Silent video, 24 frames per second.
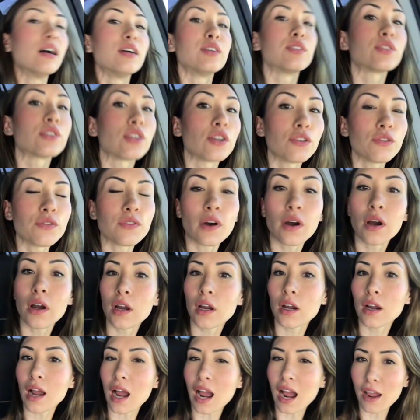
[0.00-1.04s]
So
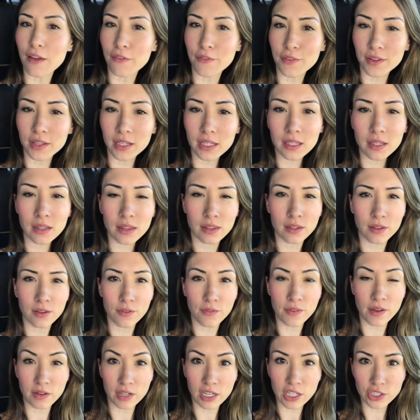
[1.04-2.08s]
far, I feel like the
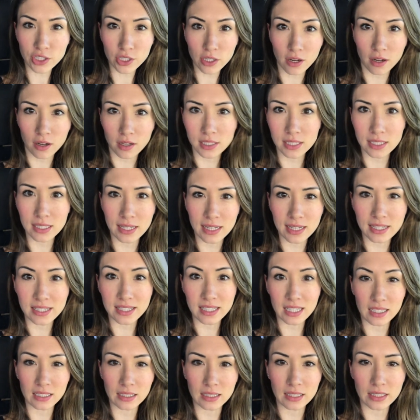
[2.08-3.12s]
foundation oxidized
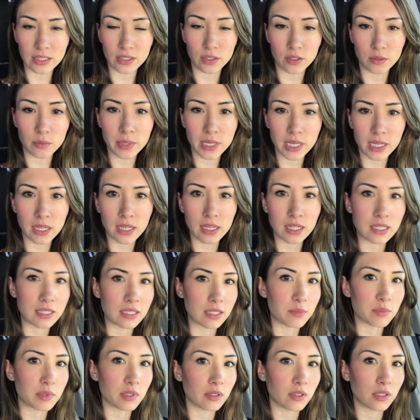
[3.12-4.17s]
a little bit. It
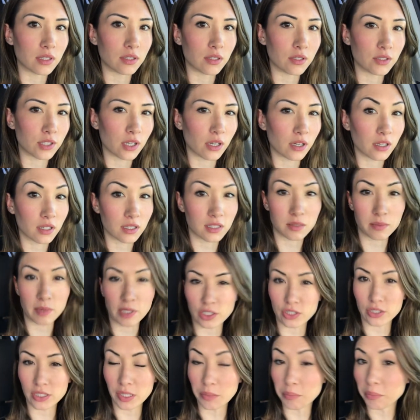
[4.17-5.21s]
seems a little dark,
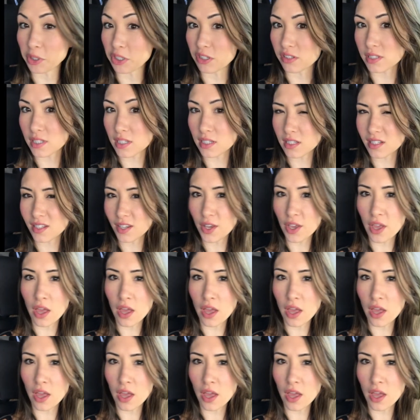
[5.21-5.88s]
especially in person.